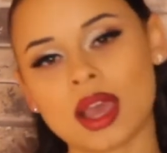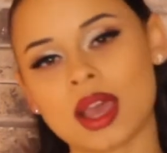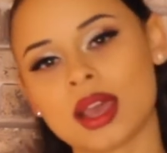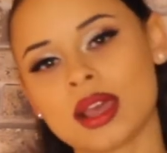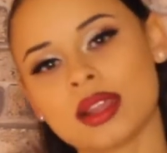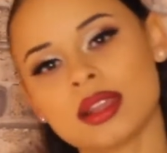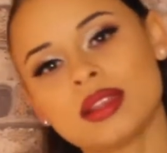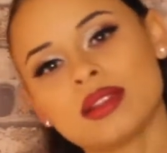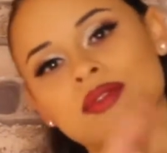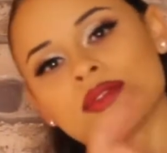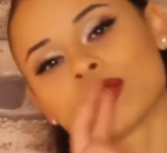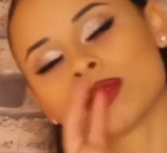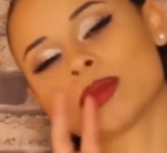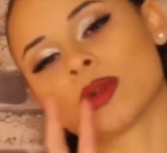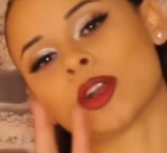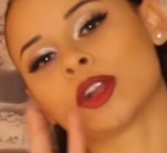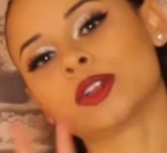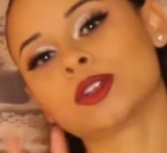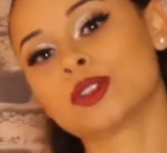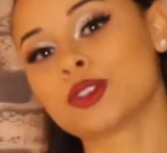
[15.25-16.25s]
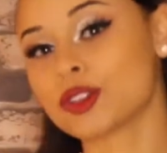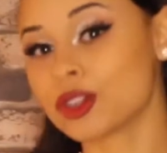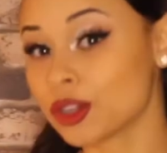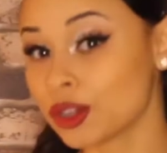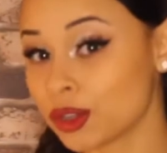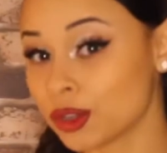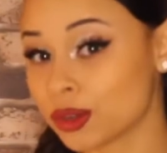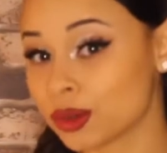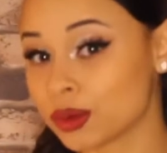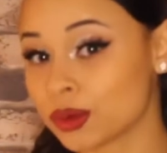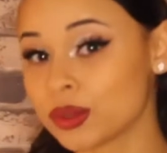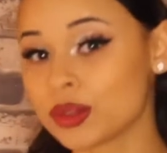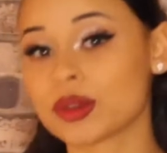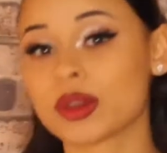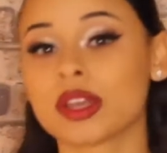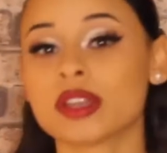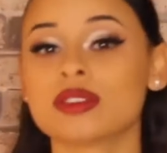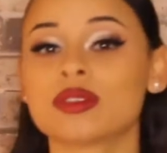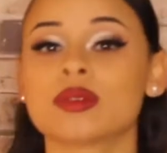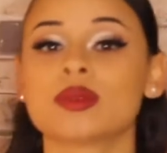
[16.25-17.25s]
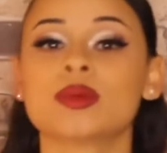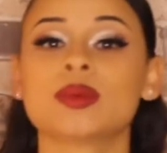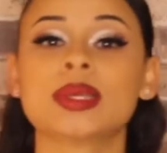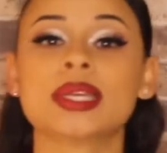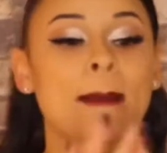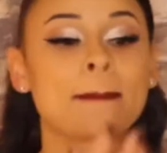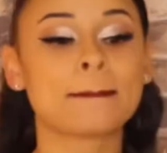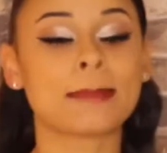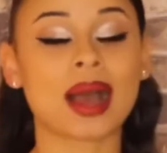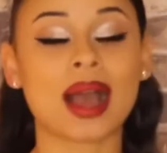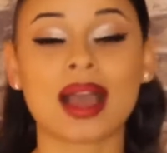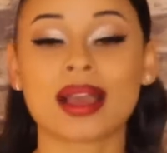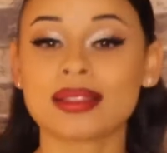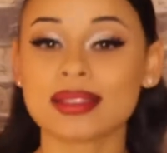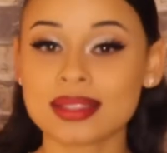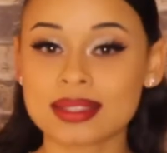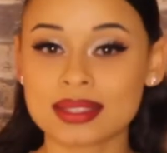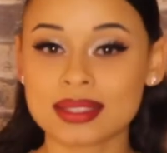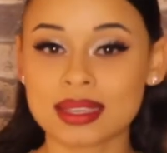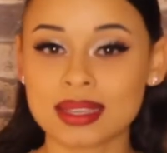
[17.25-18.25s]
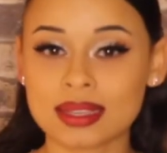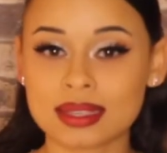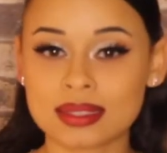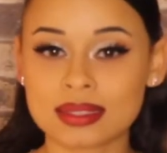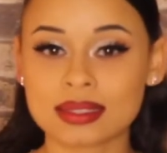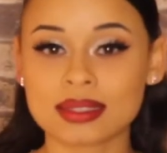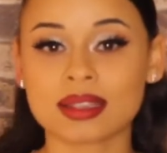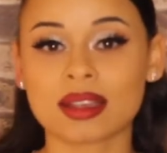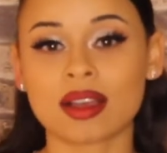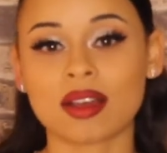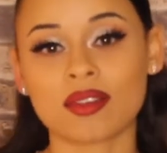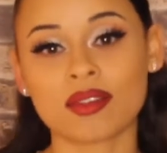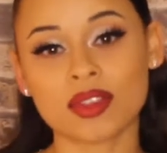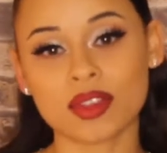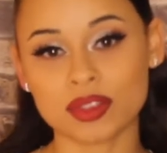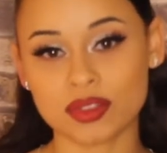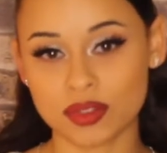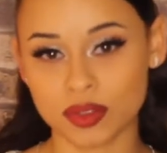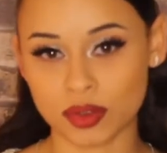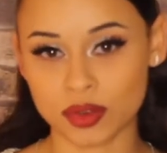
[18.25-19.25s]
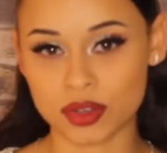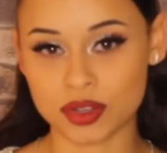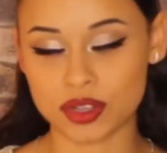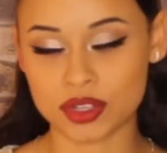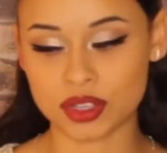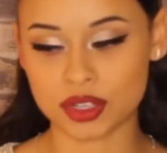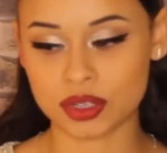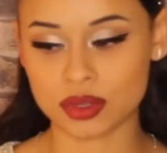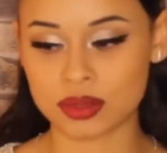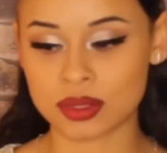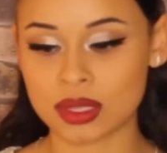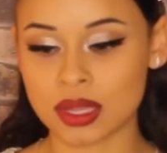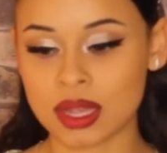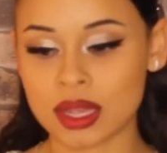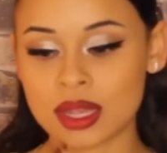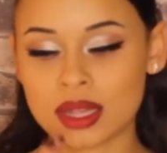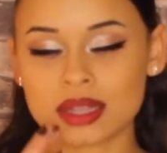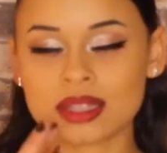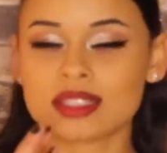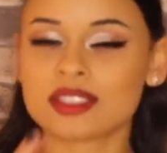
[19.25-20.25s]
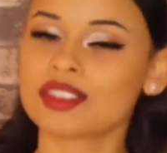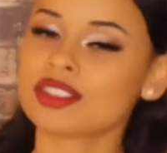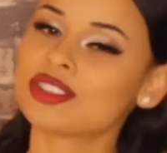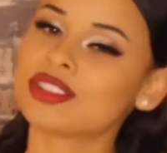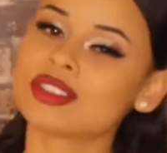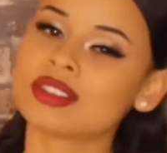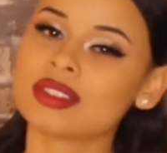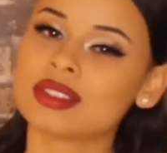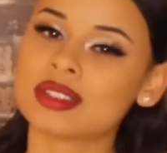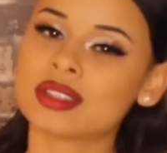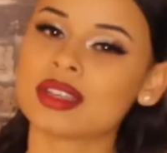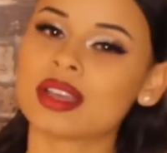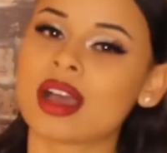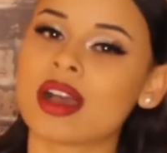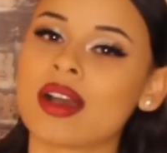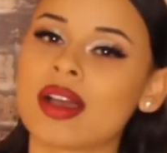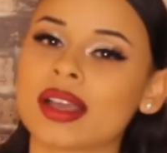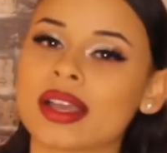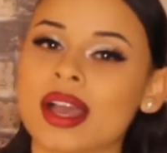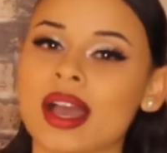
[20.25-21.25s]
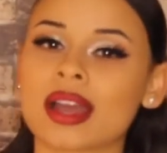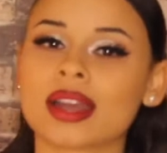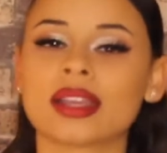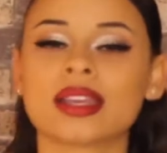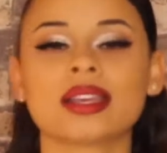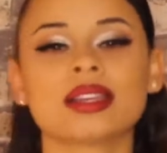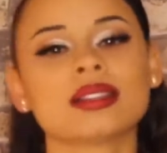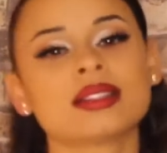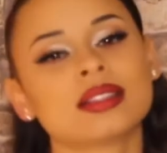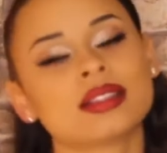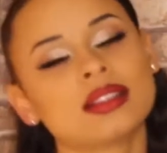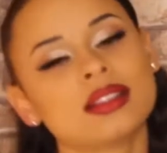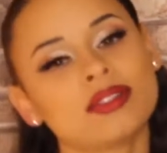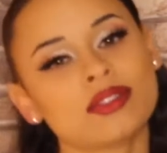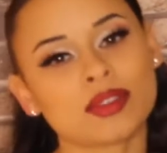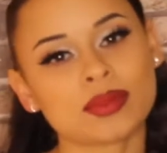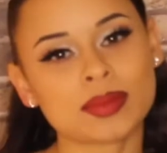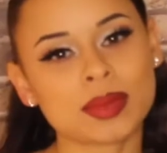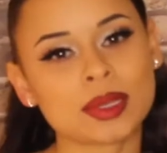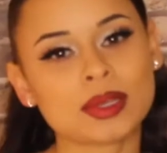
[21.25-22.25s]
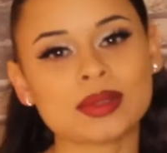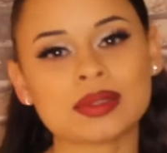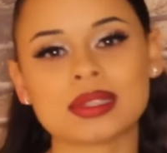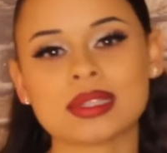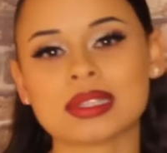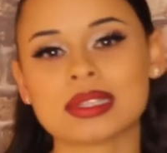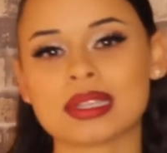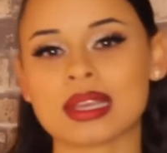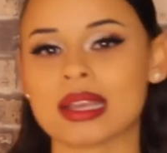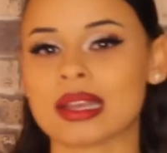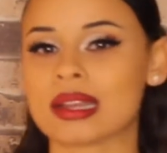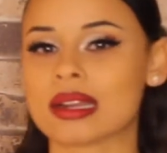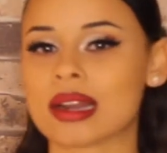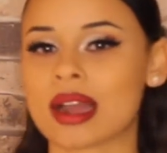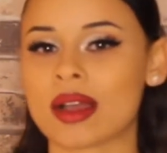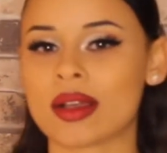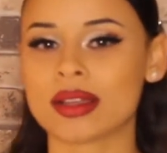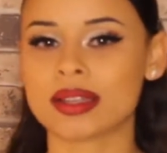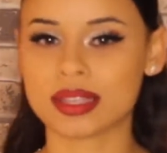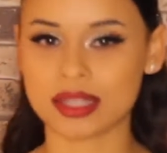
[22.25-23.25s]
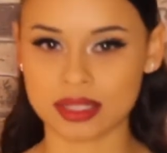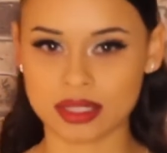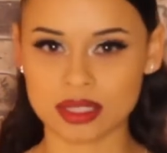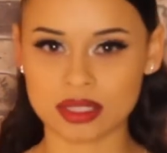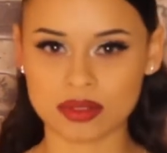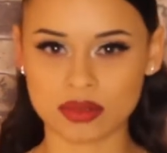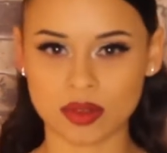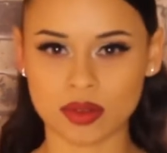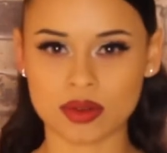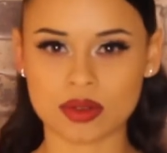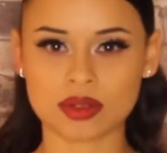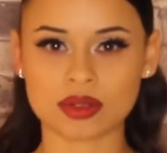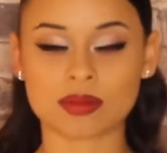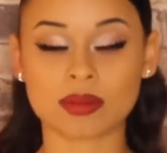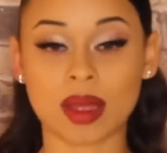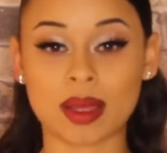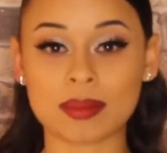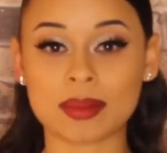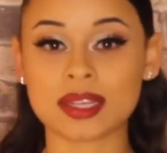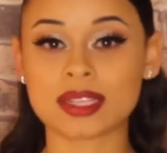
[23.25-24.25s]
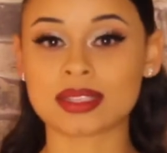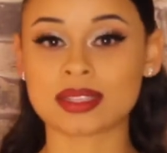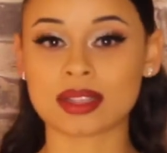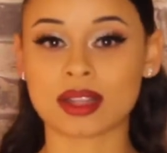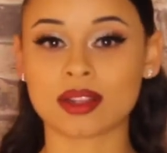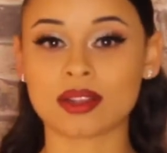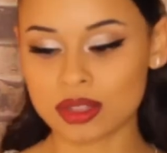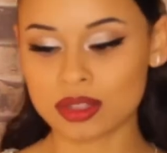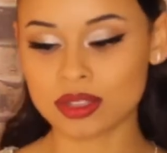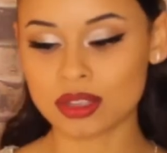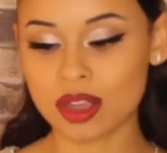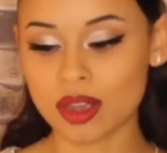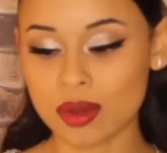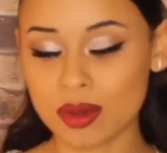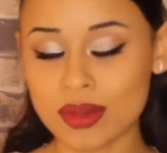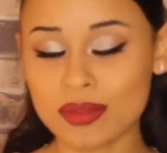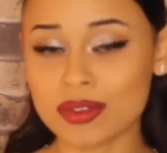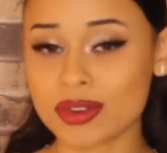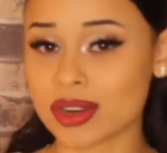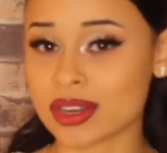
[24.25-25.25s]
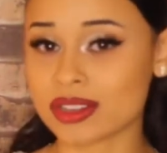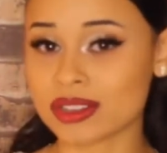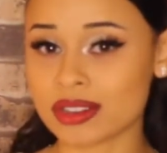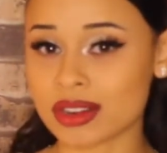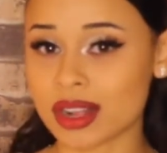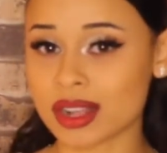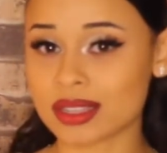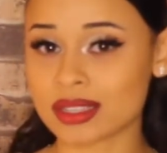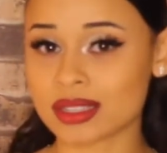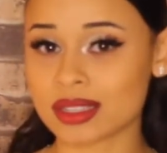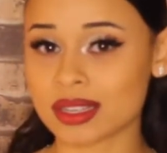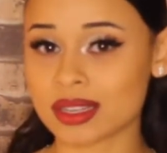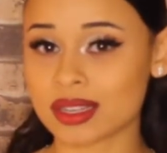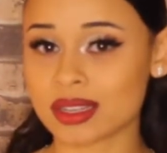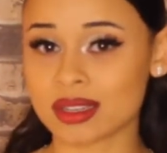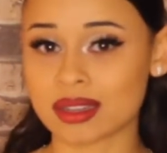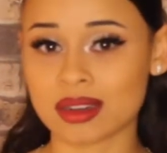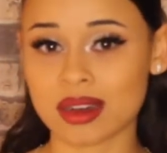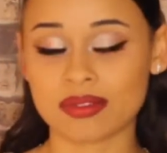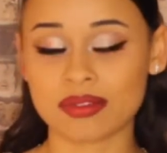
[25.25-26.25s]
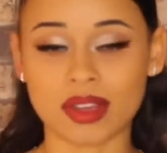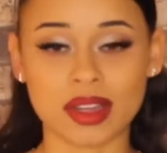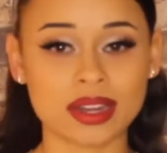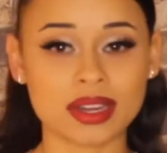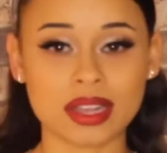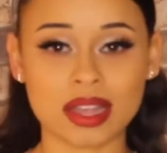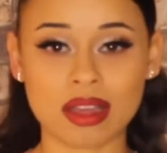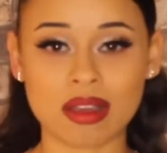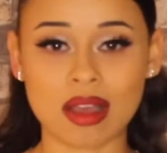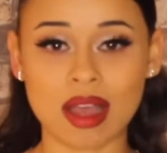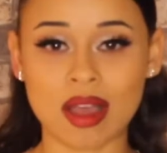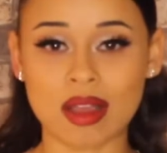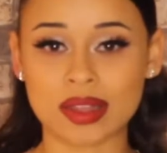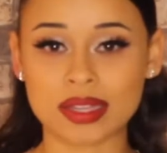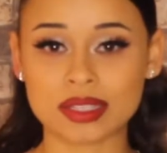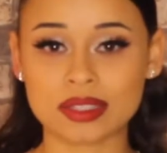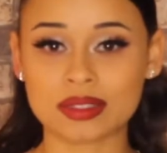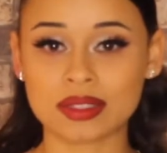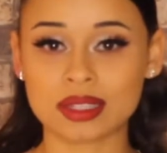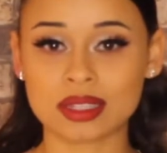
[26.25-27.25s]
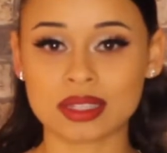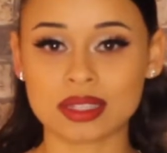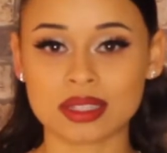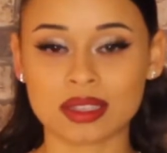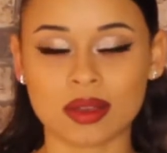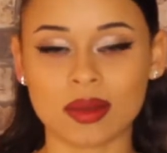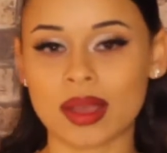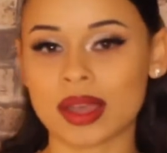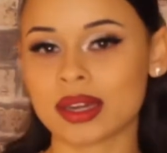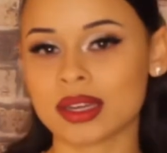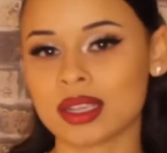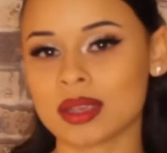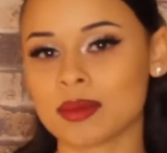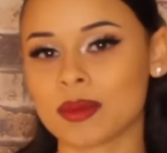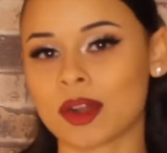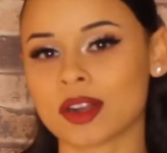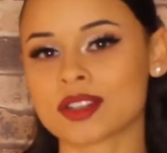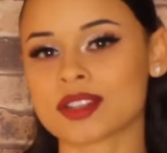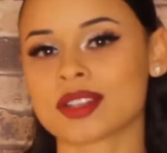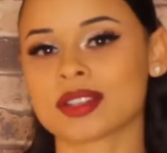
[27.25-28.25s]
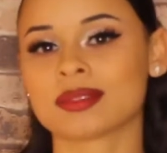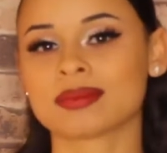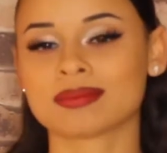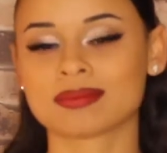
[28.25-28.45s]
And then for part two, you guys will be behind the scenes of those photo shoots just to see how I kind of get into different poses and how I take these photos by myself. So if you're interested in finding out how I do this, go ahead and keep watching.